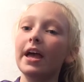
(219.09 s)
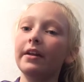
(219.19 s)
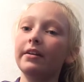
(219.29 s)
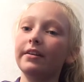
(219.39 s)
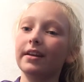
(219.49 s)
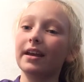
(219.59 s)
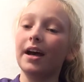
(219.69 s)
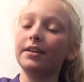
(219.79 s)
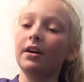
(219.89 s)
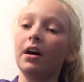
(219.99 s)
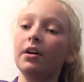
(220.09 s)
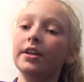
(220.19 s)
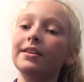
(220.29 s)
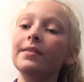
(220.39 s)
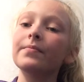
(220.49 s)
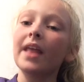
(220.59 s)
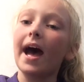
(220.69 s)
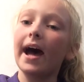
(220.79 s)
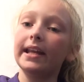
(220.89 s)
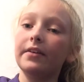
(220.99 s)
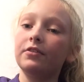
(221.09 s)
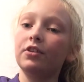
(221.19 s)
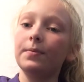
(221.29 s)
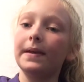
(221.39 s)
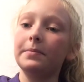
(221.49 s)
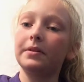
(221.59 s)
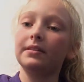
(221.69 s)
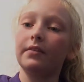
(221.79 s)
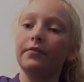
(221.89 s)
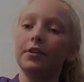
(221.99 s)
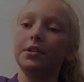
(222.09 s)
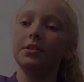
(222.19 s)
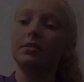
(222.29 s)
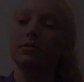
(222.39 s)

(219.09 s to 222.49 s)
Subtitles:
and kind-hearted. I never treat people different.